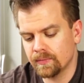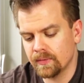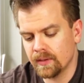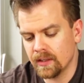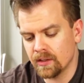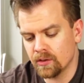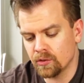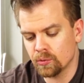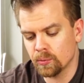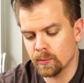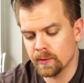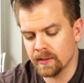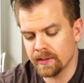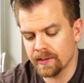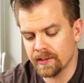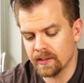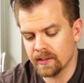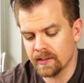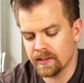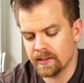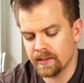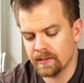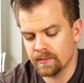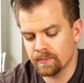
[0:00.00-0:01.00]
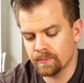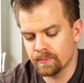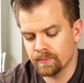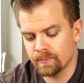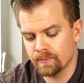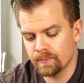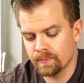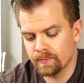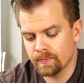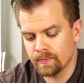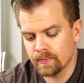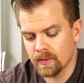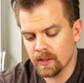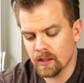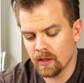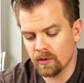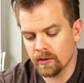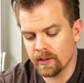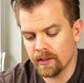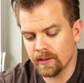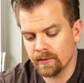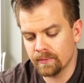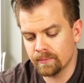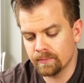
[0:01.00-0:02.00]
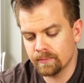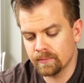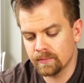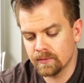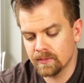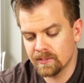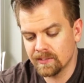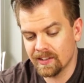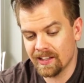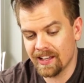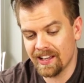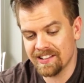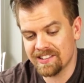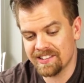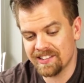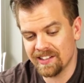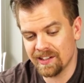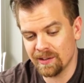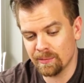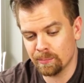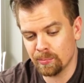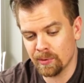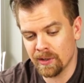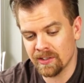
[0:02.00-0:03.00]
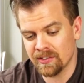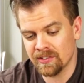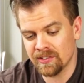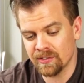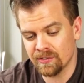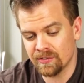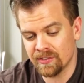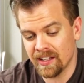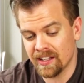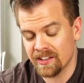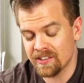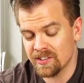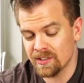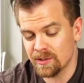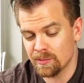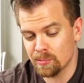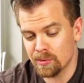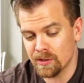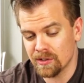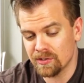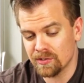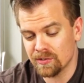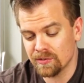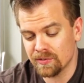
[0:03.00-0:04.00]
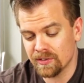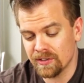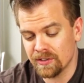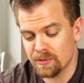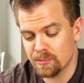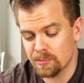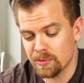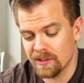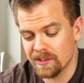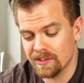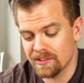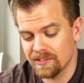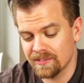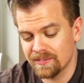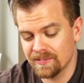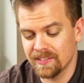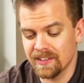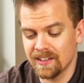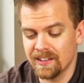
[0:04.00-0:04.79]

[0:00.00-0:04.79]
That is really clean. Okay, that's an impressive French press.